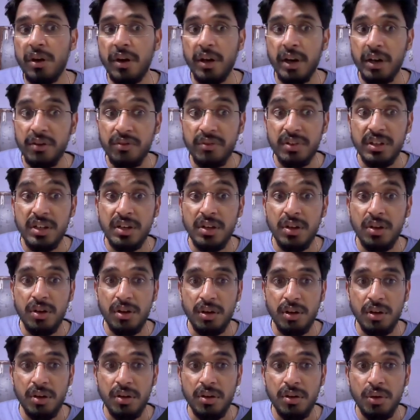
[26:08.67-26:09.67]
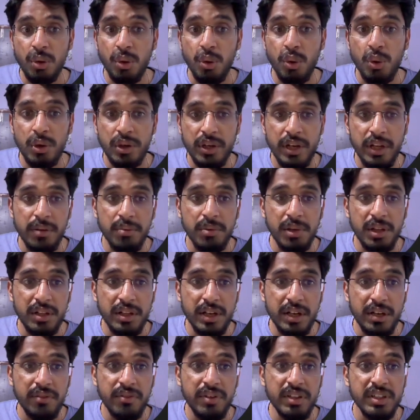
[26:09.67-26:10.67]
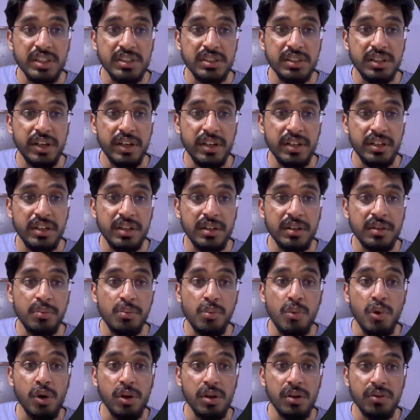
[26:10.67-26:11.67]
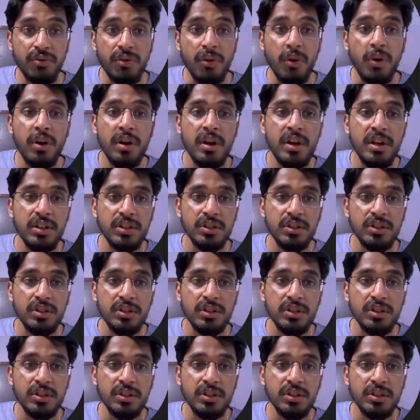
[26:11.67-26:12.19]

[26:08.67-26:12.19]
right, within our role table that we just created a model for.